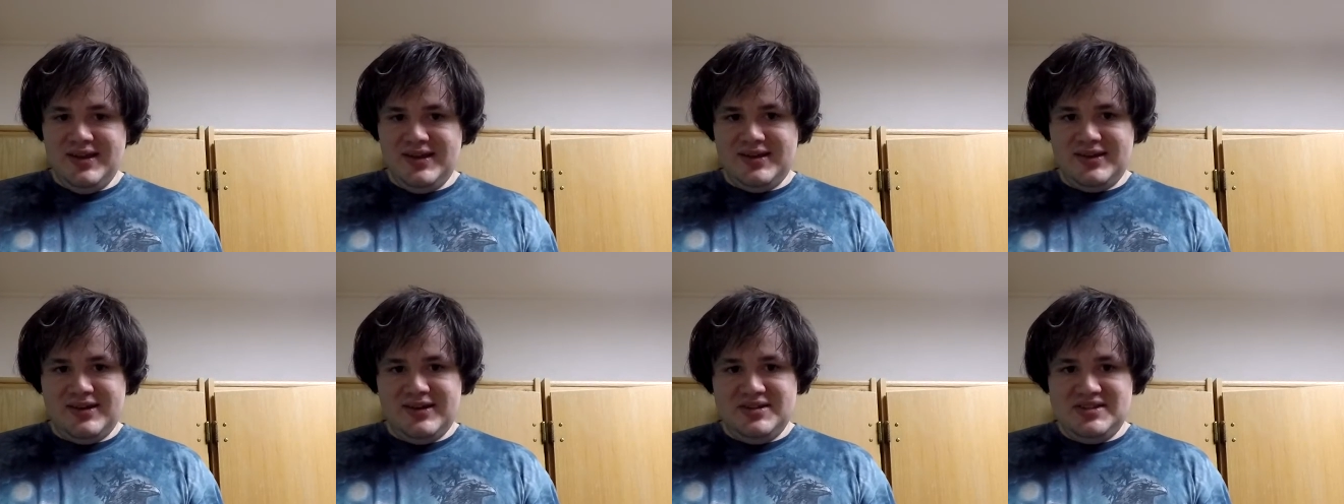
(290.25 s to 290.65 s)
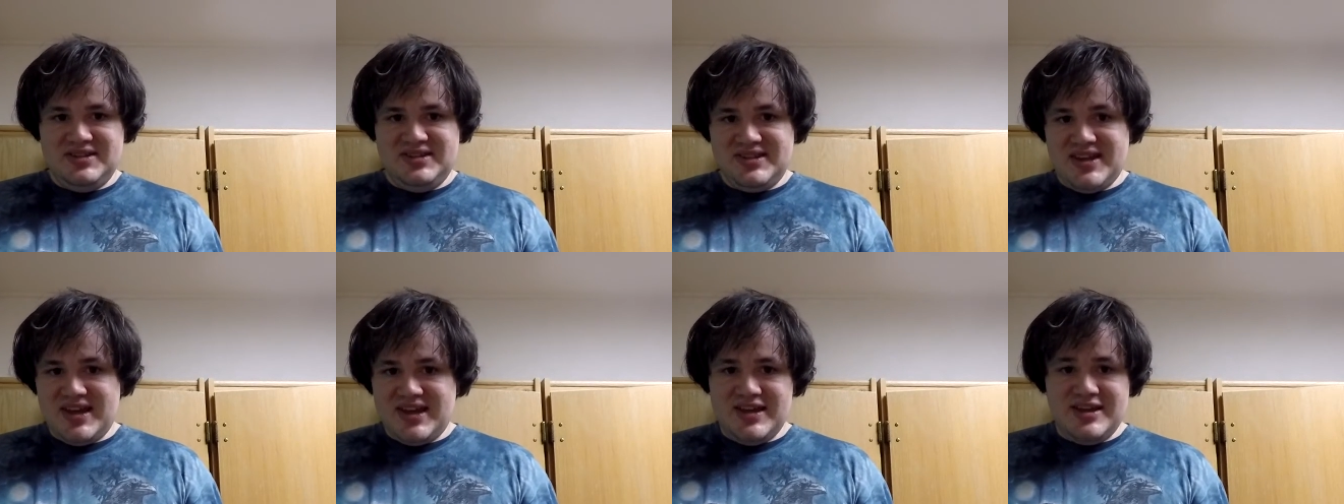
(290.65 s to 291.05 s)
a
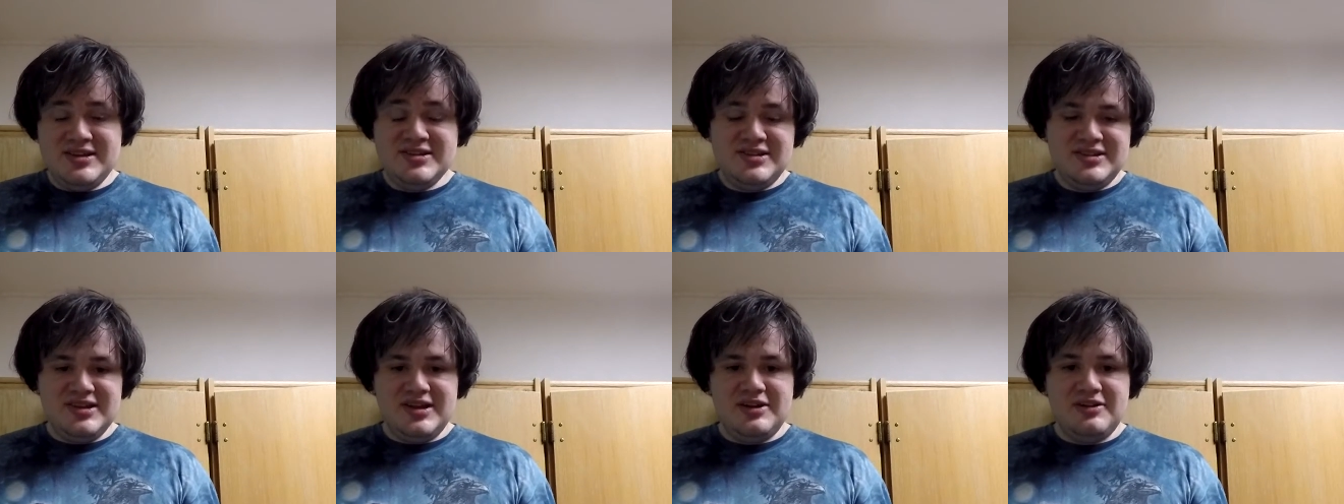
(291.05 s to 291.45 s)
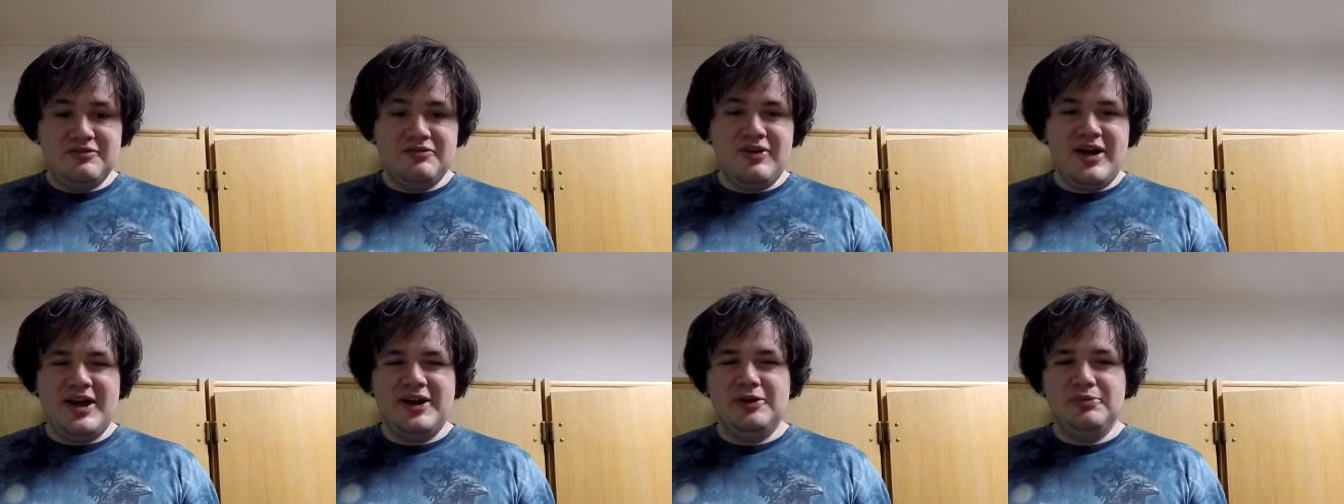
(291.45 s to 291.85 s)
second and
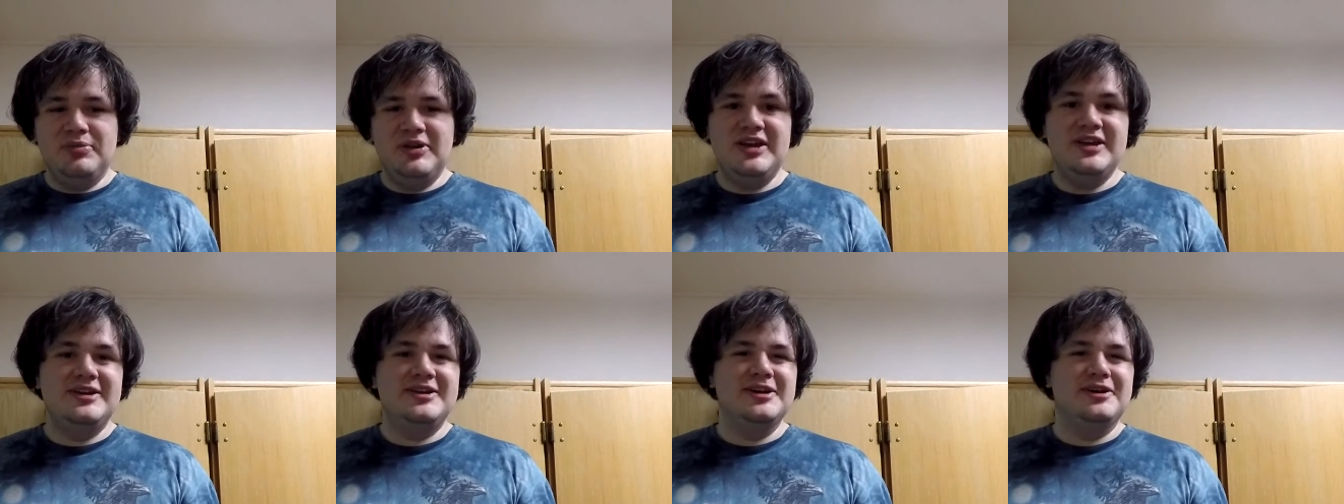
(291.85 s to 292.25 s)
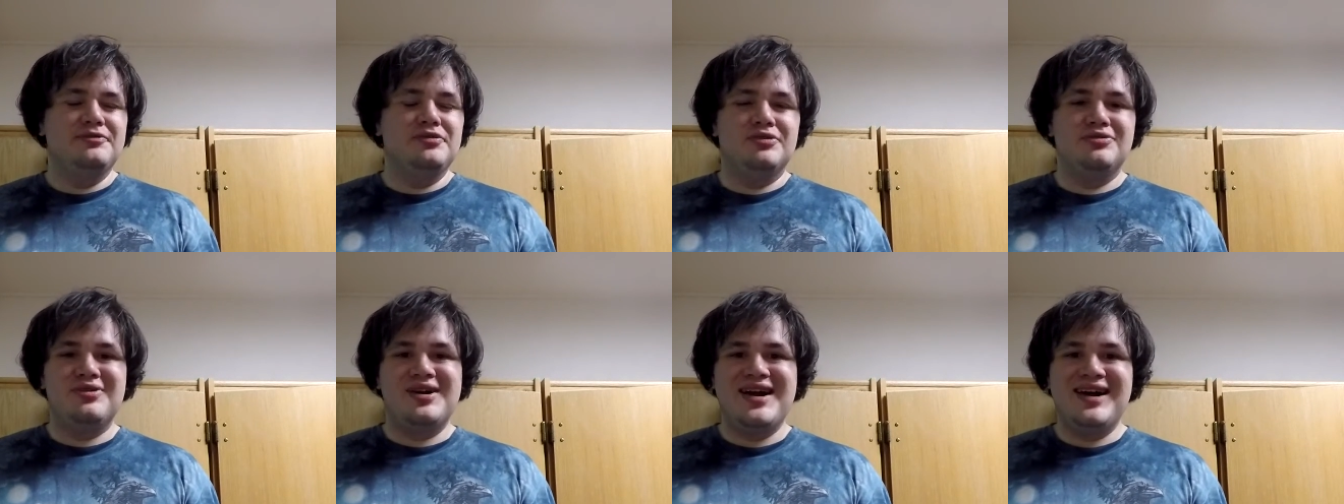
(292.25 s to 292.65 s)
final peak of
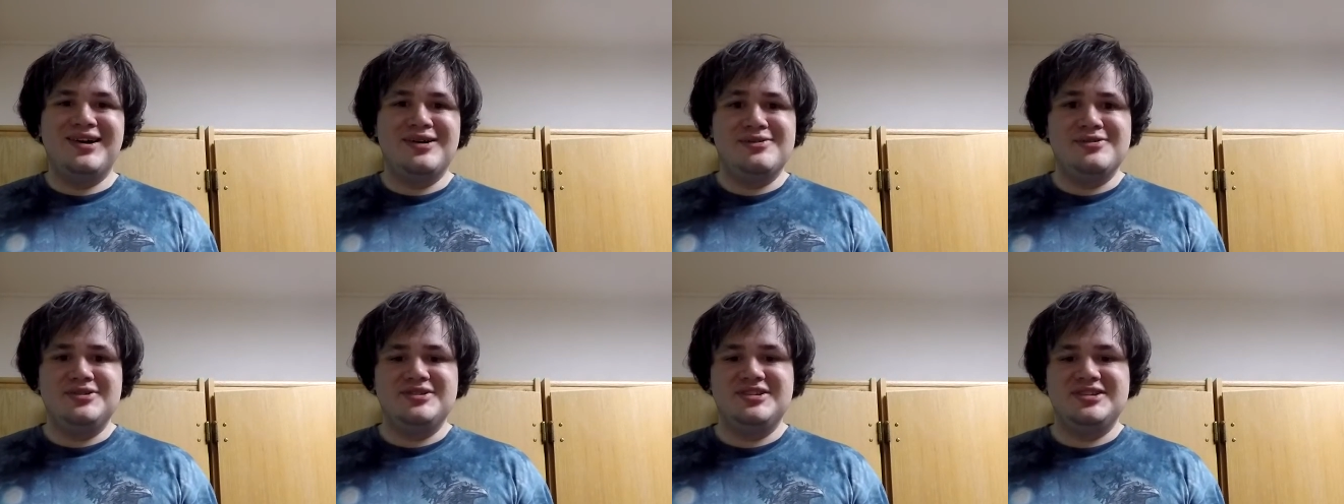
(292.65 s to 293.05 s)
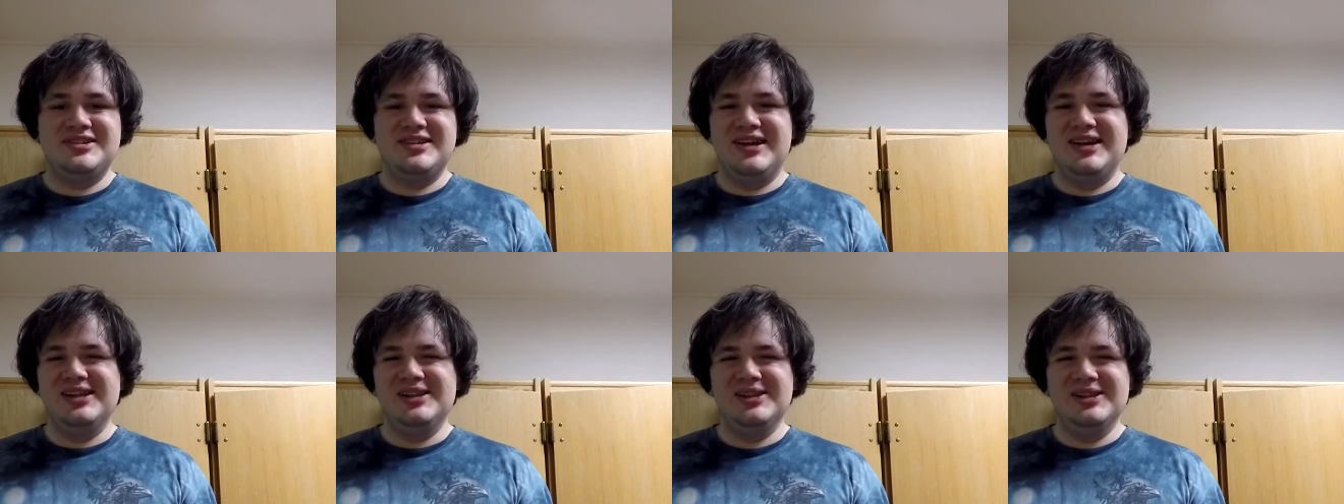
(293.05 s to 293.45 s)
around
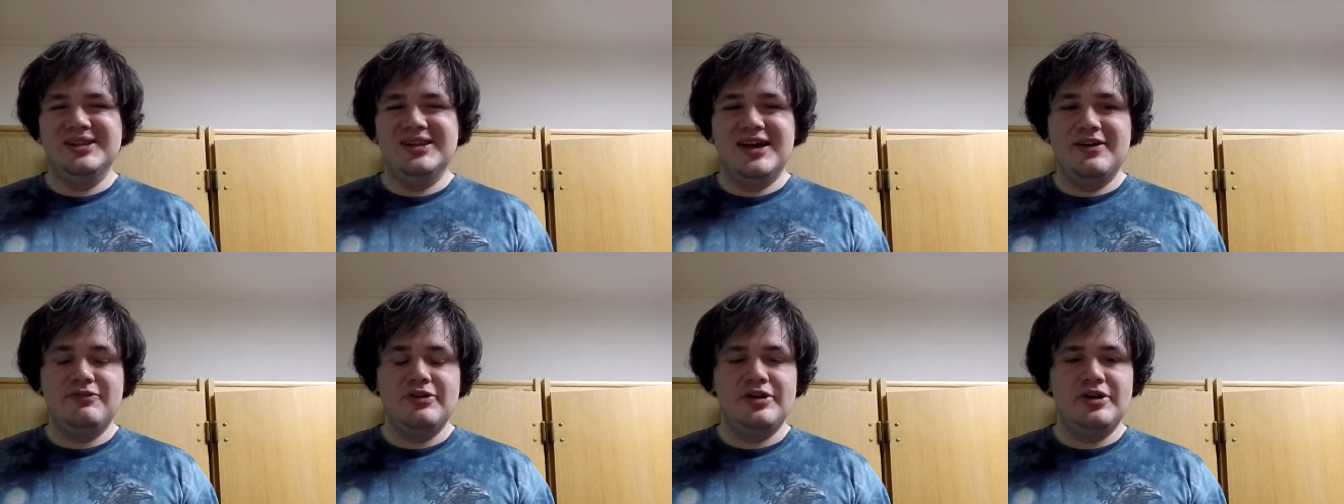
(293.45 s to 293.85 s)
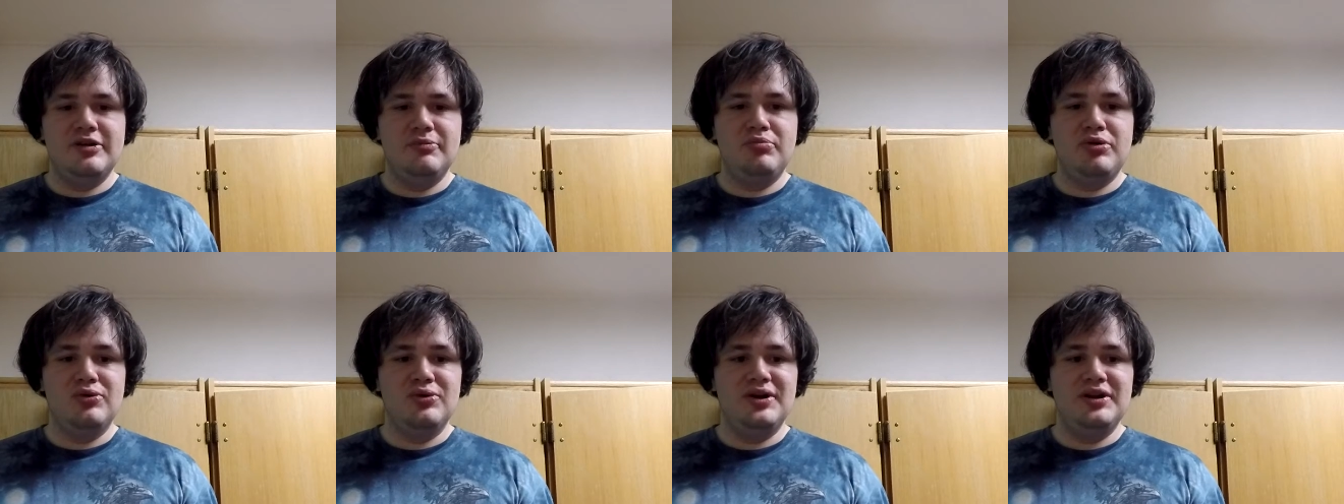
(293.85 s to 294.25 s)

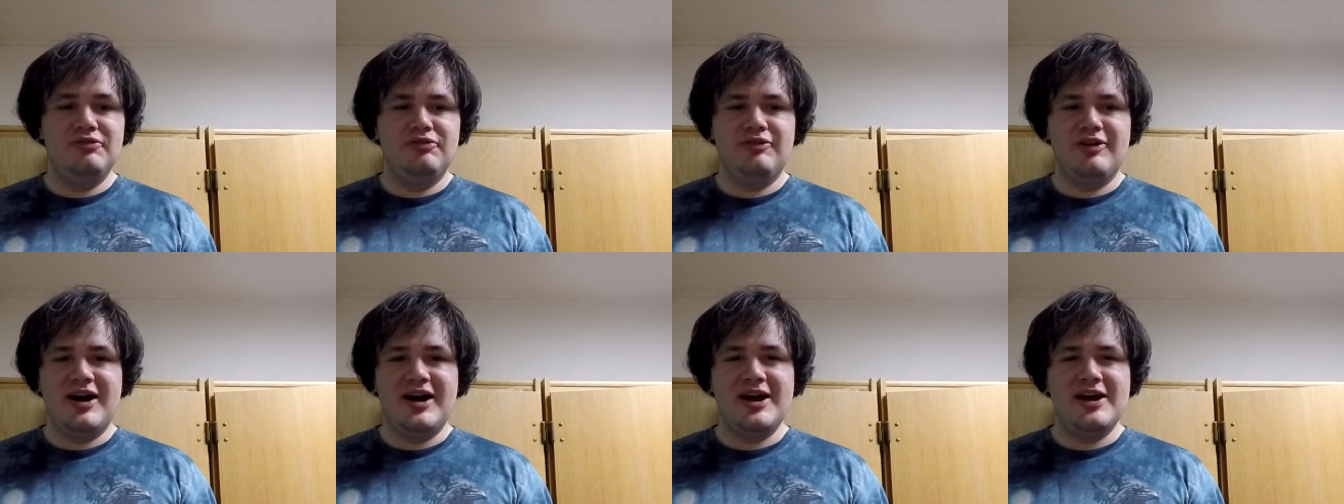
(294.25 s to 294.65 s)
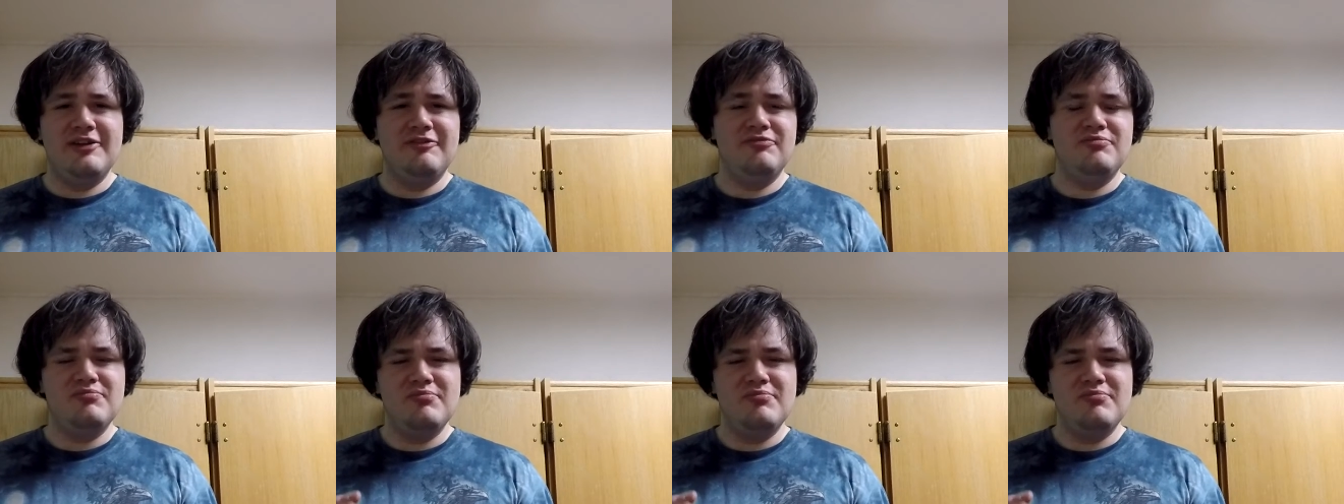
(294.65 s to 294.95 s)
11.5,